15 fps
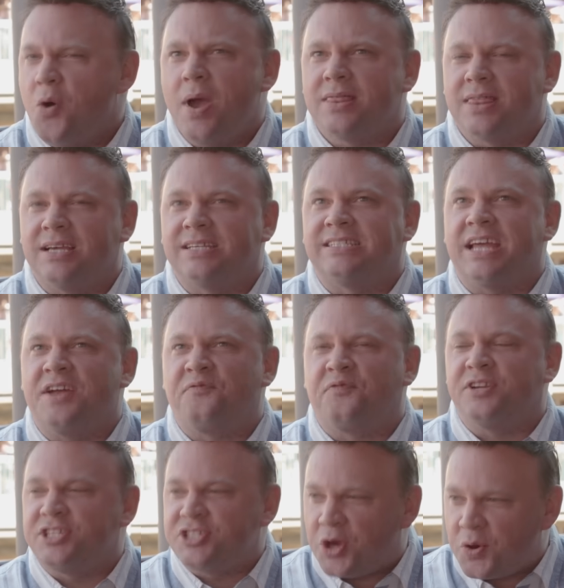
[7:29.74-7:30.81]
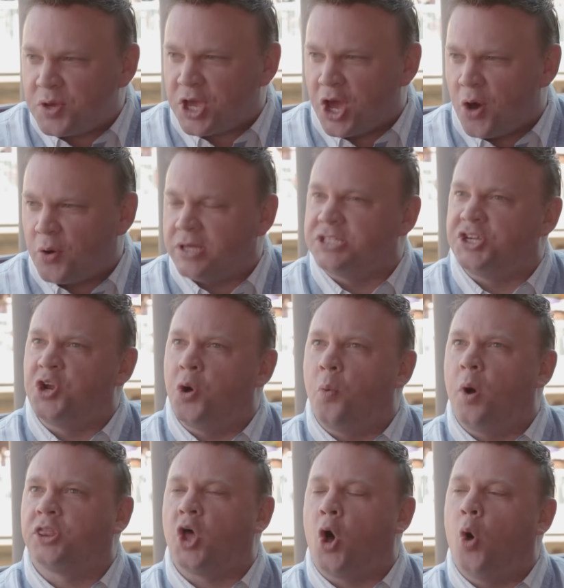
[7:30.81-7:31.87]
I think San Francisco, because you don't
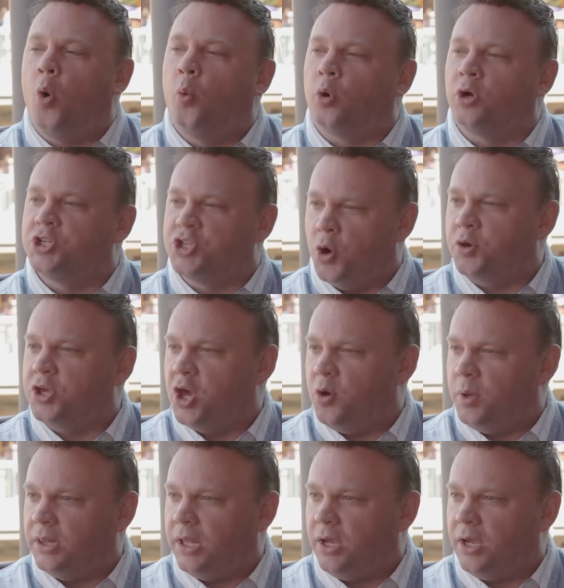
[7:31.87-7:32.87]
want the whole word Tokyo in